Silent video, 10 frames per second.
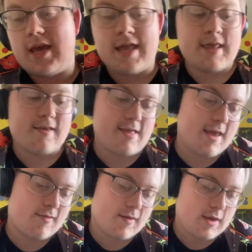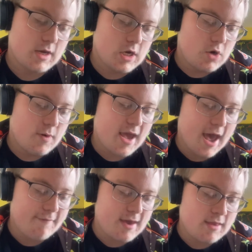in this list. We
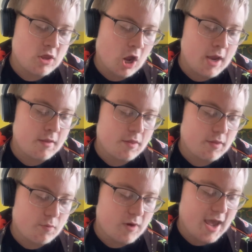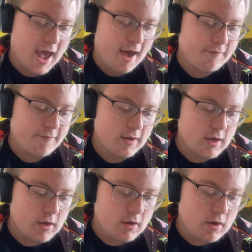have in 9th we have
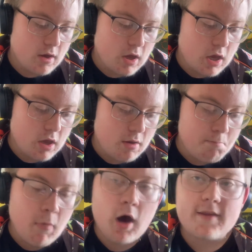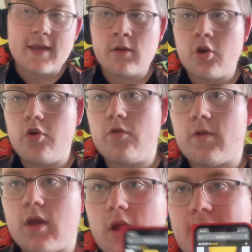Martin, who's
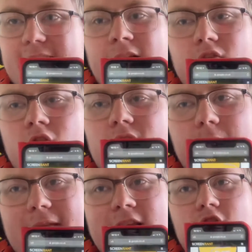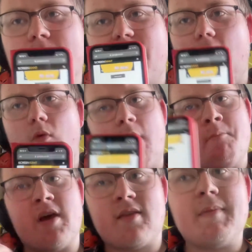not substantial in part 1
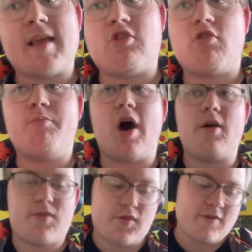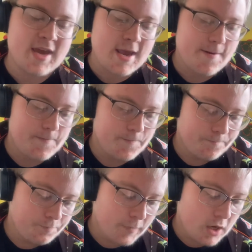but substantial in part 3.
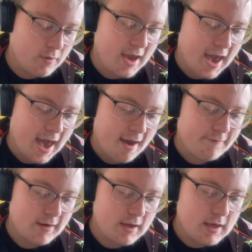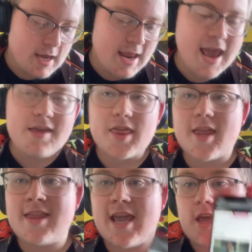We have in
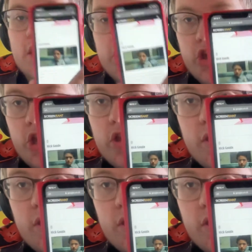8th Nick Good,